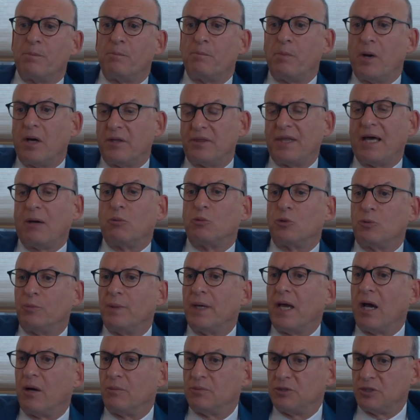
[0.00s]
But that would
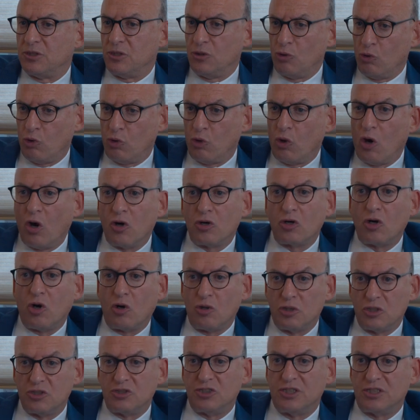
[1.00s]
be up to your
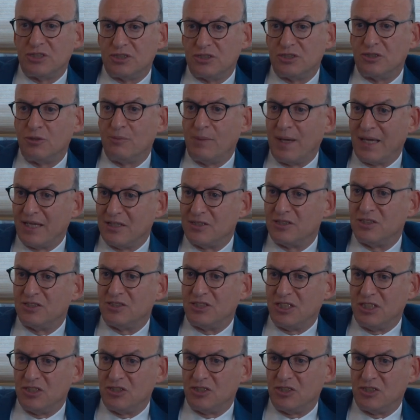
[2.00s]
oncologist to make a
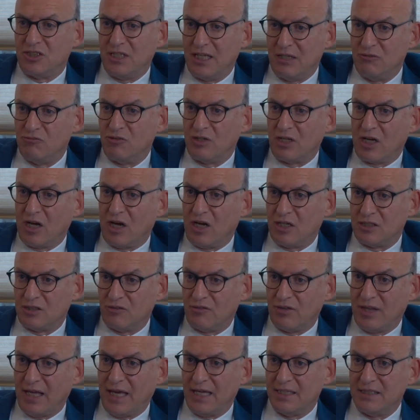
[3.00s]
decision in regard
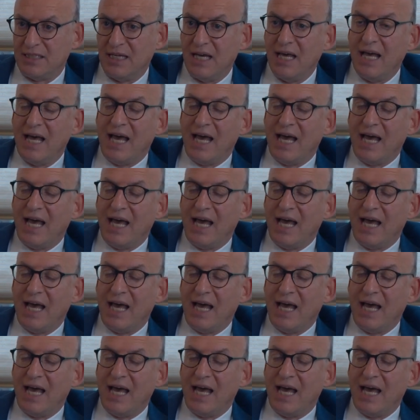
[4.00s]
of that.